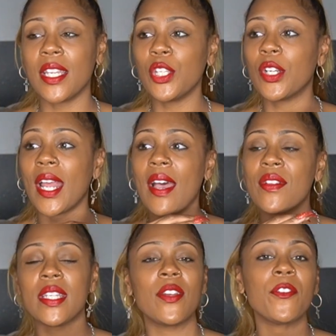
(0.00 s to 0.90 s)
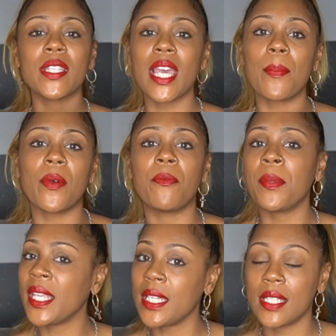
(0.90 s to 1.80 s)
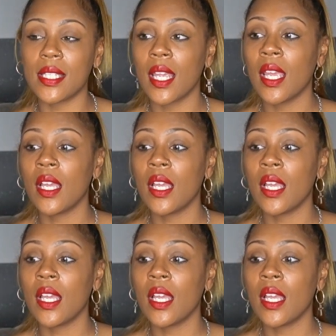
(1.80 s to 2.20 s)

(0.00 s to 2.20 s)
and you're gonna have a different type of peace.